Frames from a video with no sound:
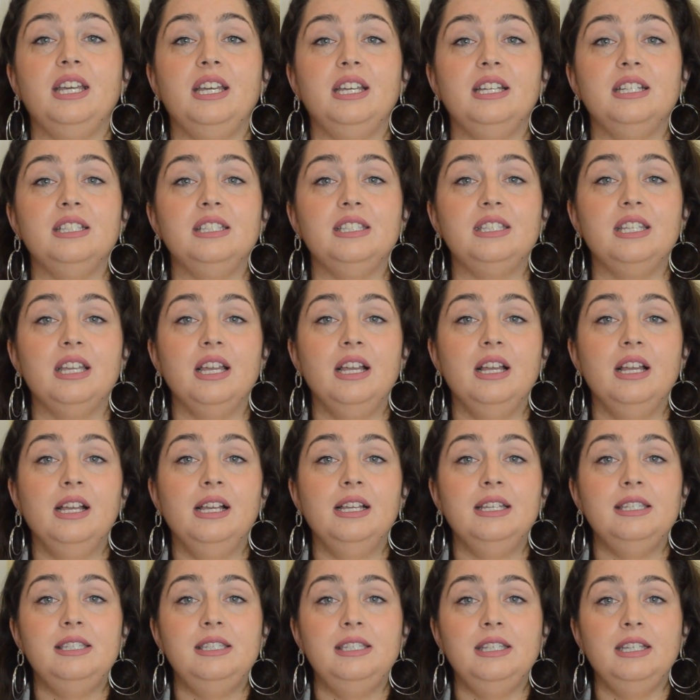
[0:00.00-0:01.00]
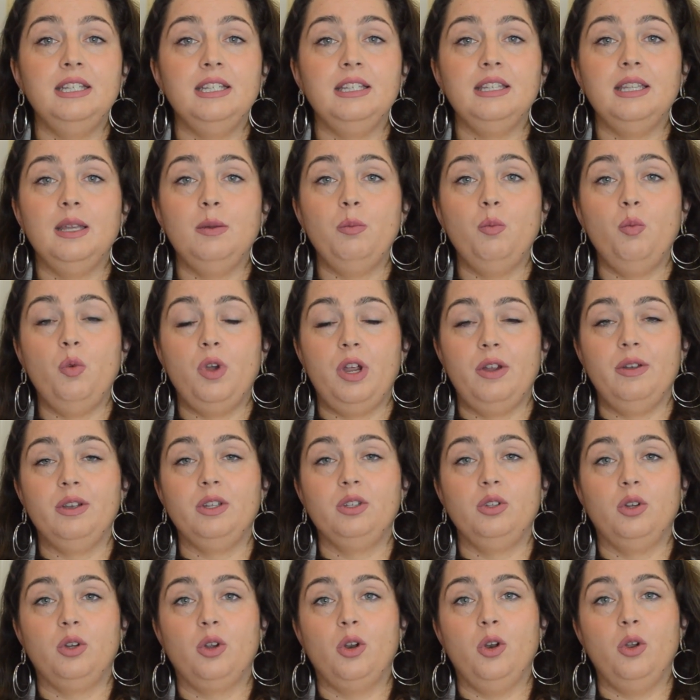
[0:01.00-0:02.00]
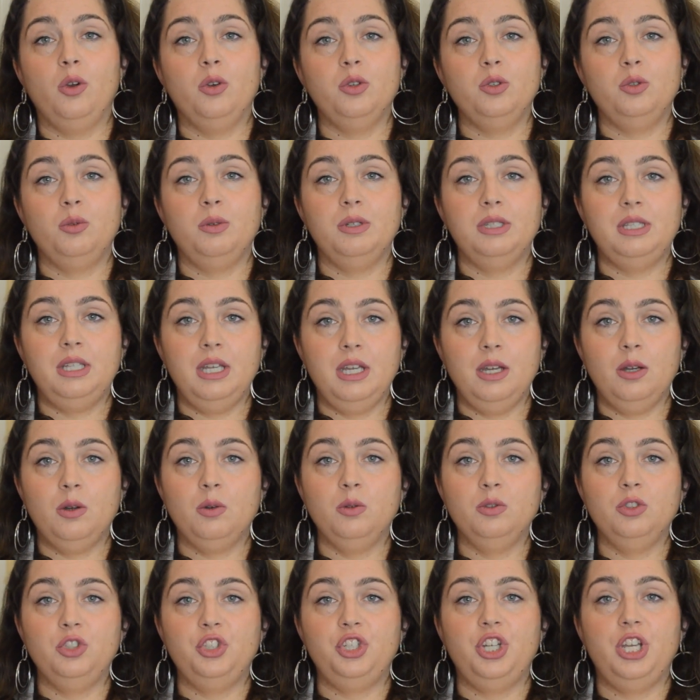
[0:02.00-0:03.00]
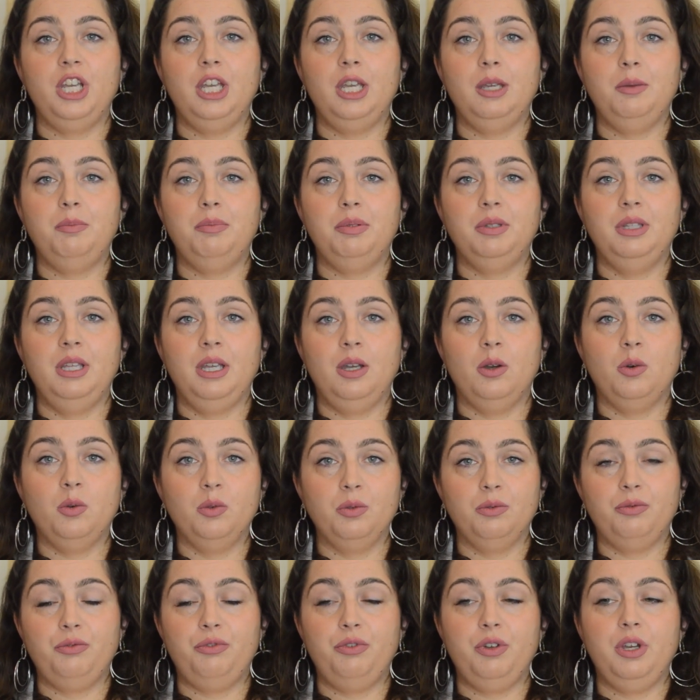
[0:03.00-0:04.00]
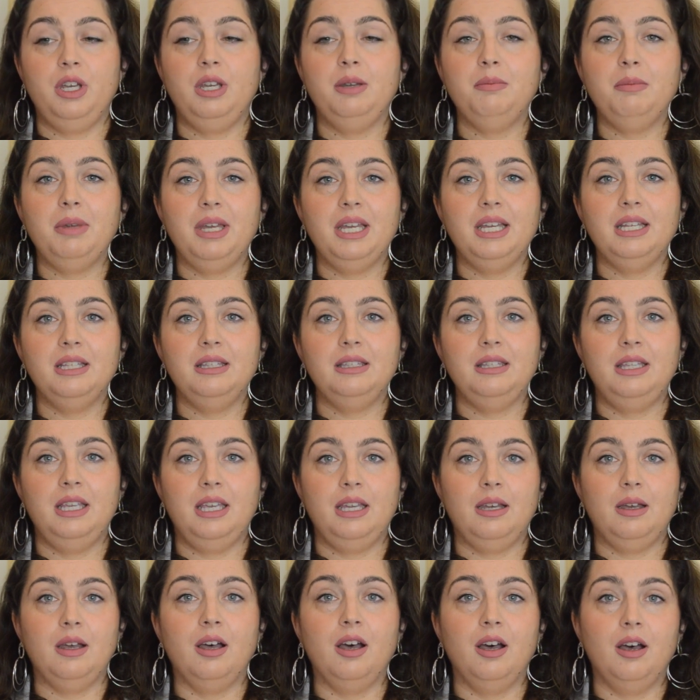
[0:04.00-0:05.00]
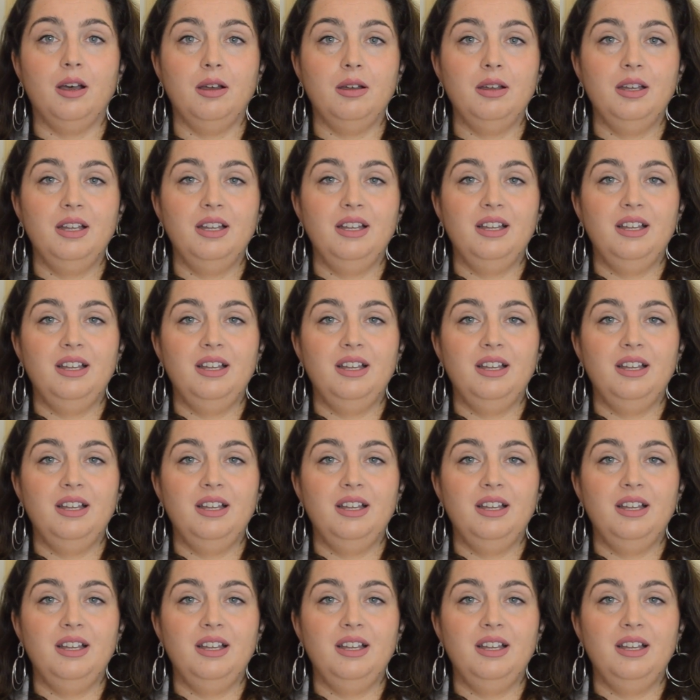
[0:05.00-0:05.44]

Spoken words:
And seeing them wearing the clothes with their own shape, their own frame, and their